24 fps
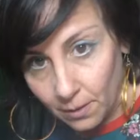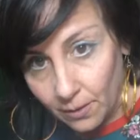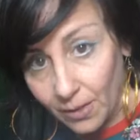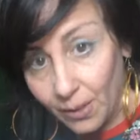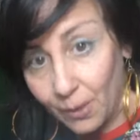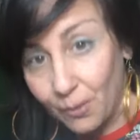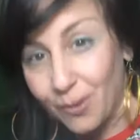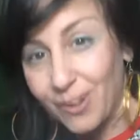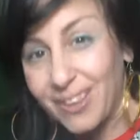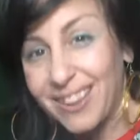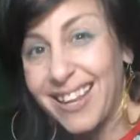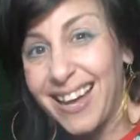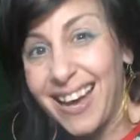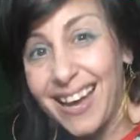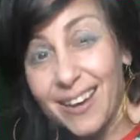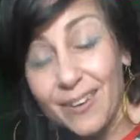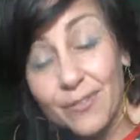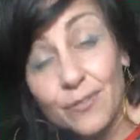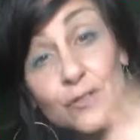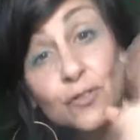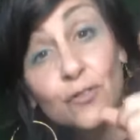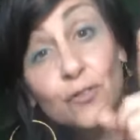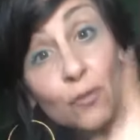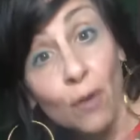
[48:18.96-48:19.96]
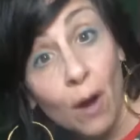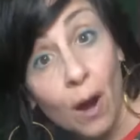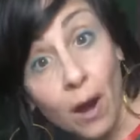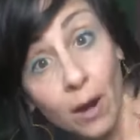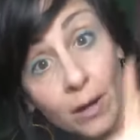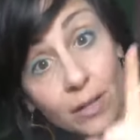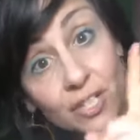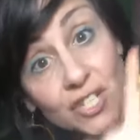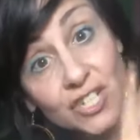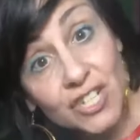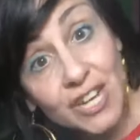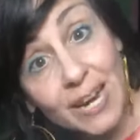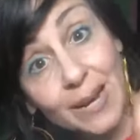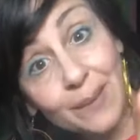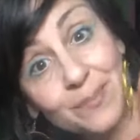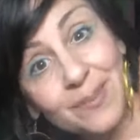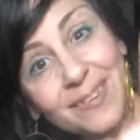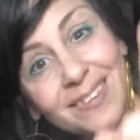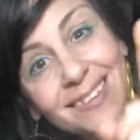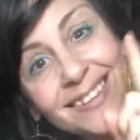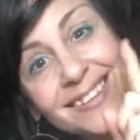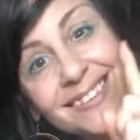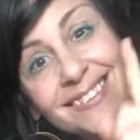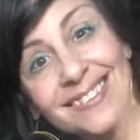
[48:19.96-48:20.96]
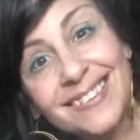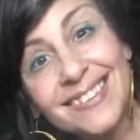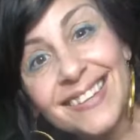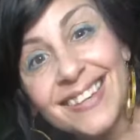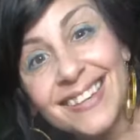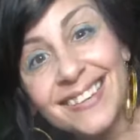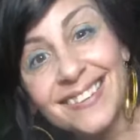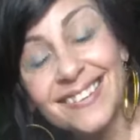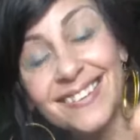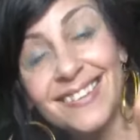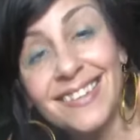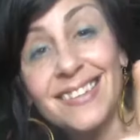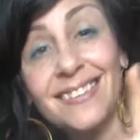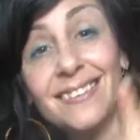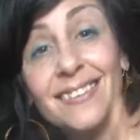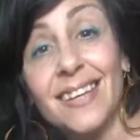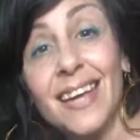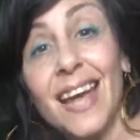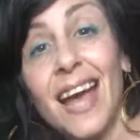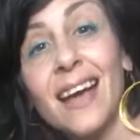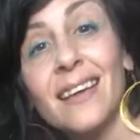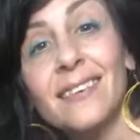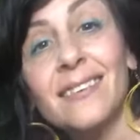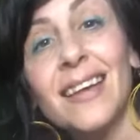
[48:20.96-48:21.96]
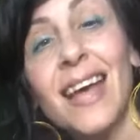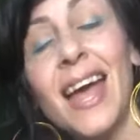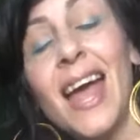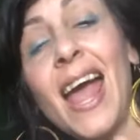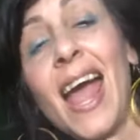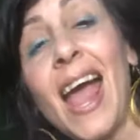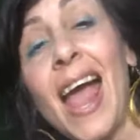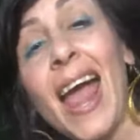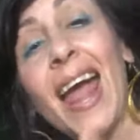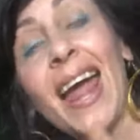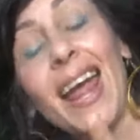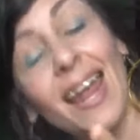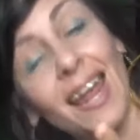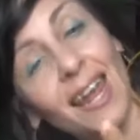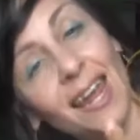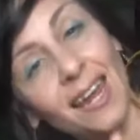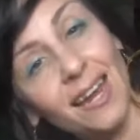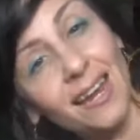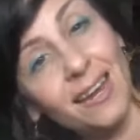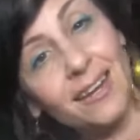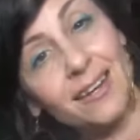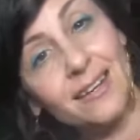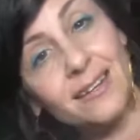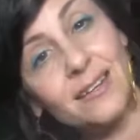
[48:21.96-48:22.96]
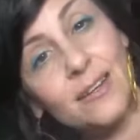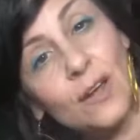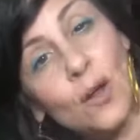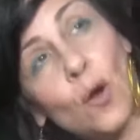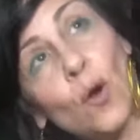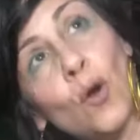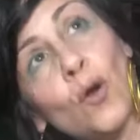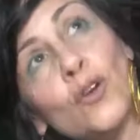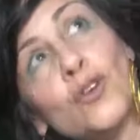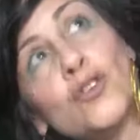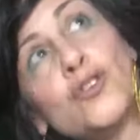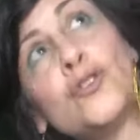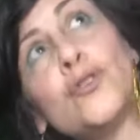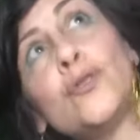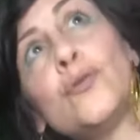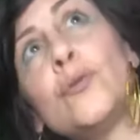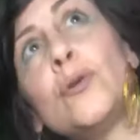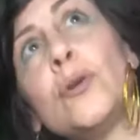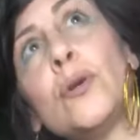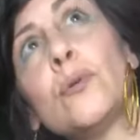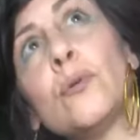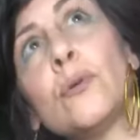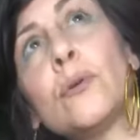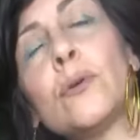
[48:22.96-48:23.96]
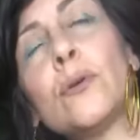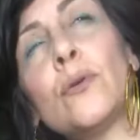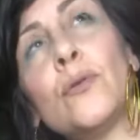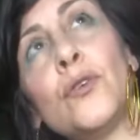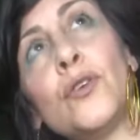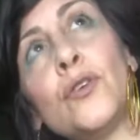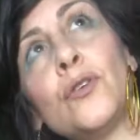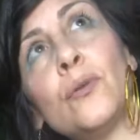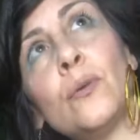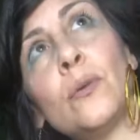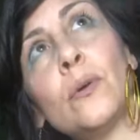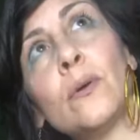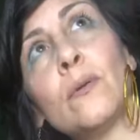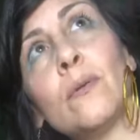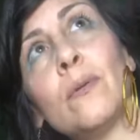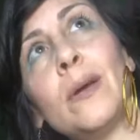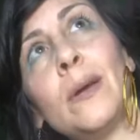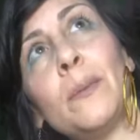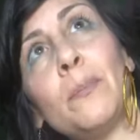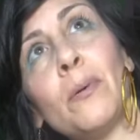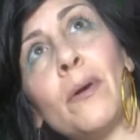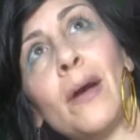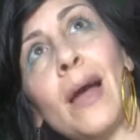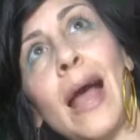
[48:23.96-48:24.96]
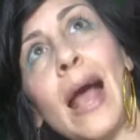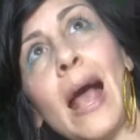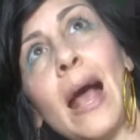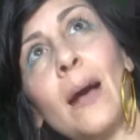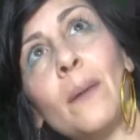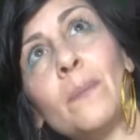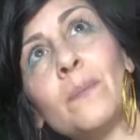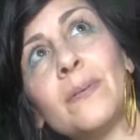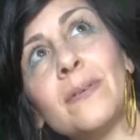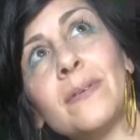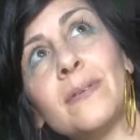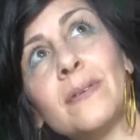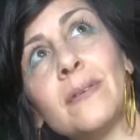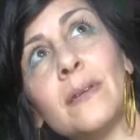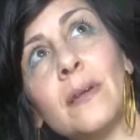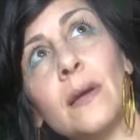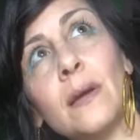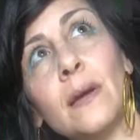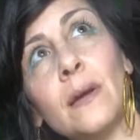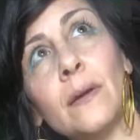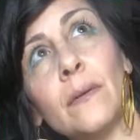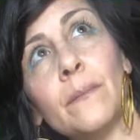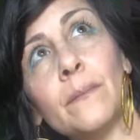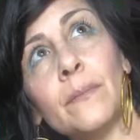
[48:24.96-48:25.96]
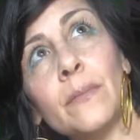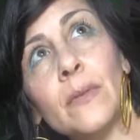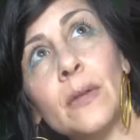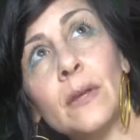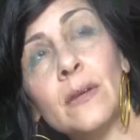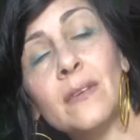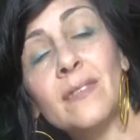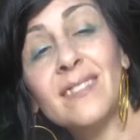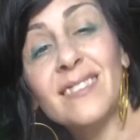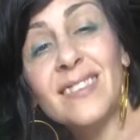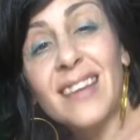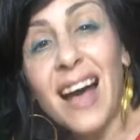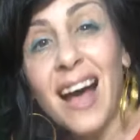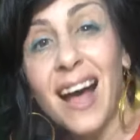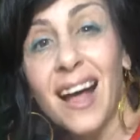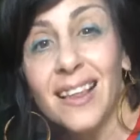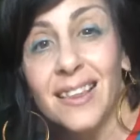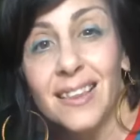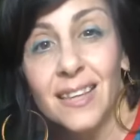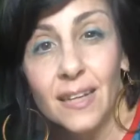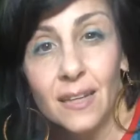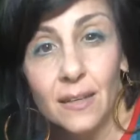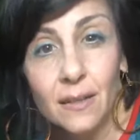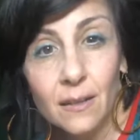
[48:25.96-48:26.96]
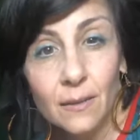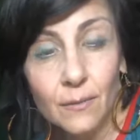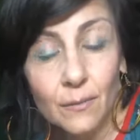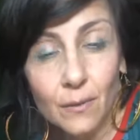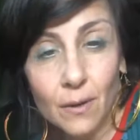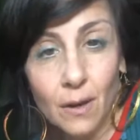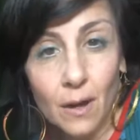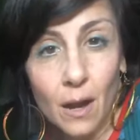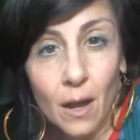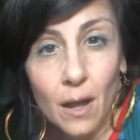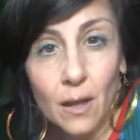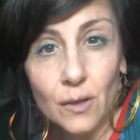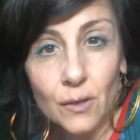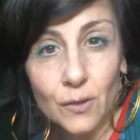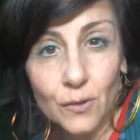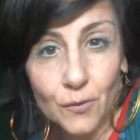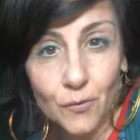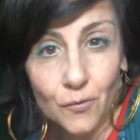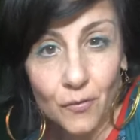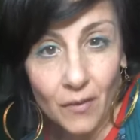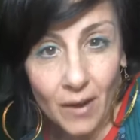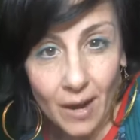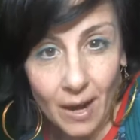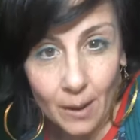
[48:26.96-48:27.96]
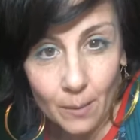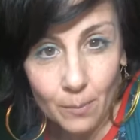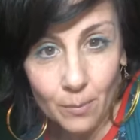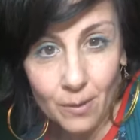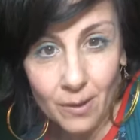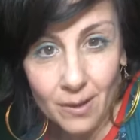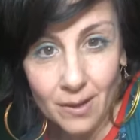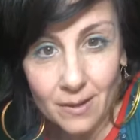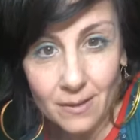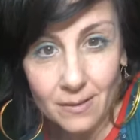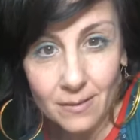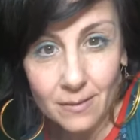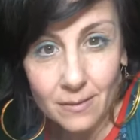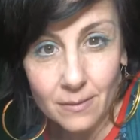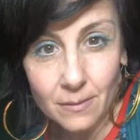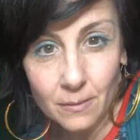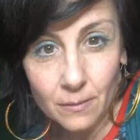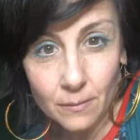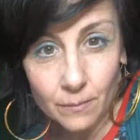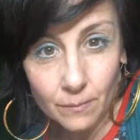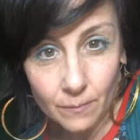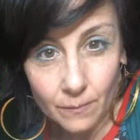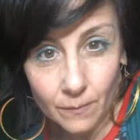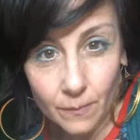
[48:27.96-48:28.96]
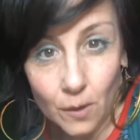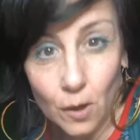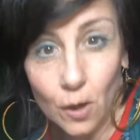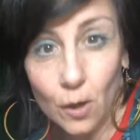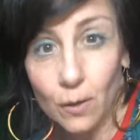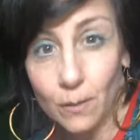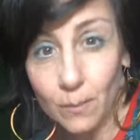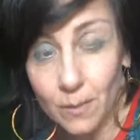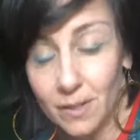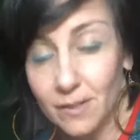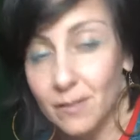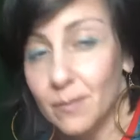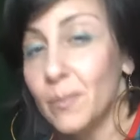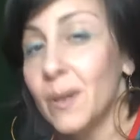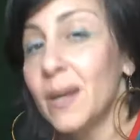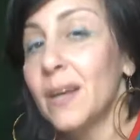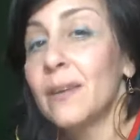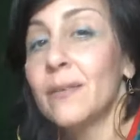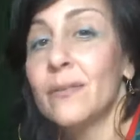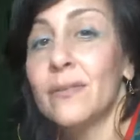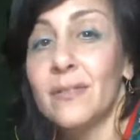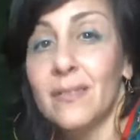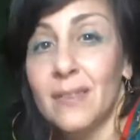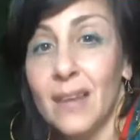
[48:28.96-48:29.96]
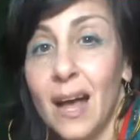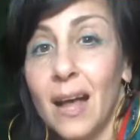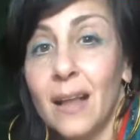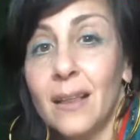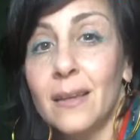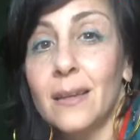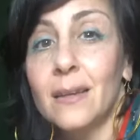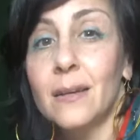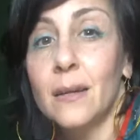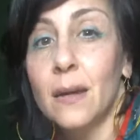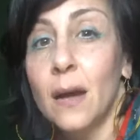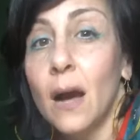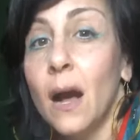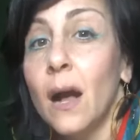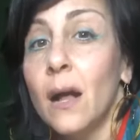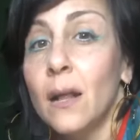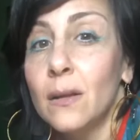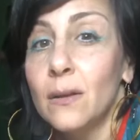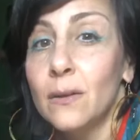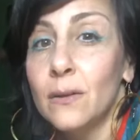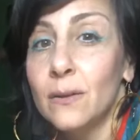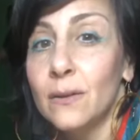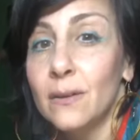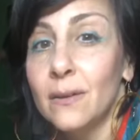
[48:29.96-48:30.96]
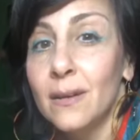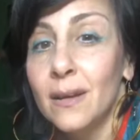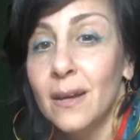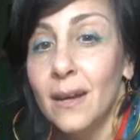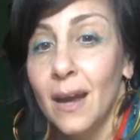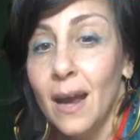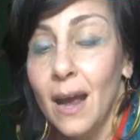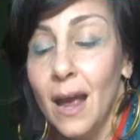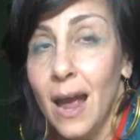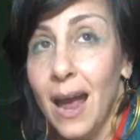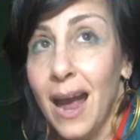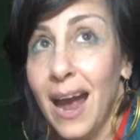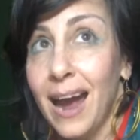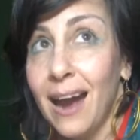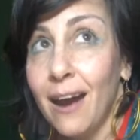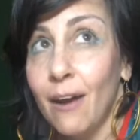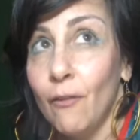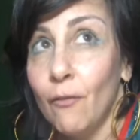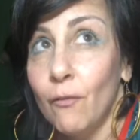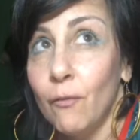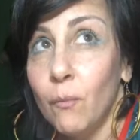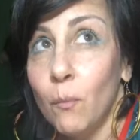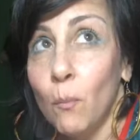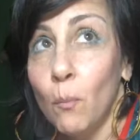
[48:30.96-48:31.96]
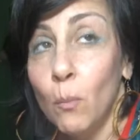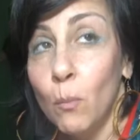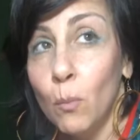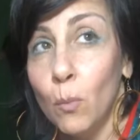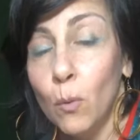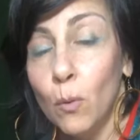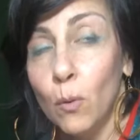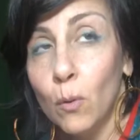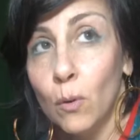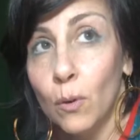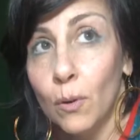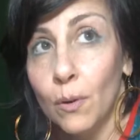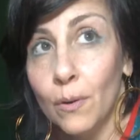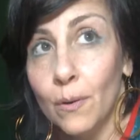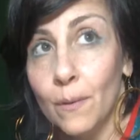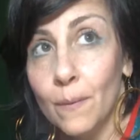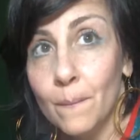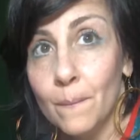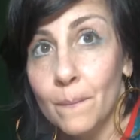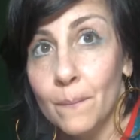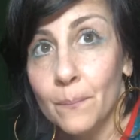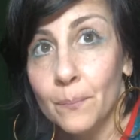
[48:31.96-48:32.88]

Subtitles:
There were a lot of strong shapes in the 60s, yes. And do you or don't you agree, perhaps solid colored fabrics, garments made of solid color, have more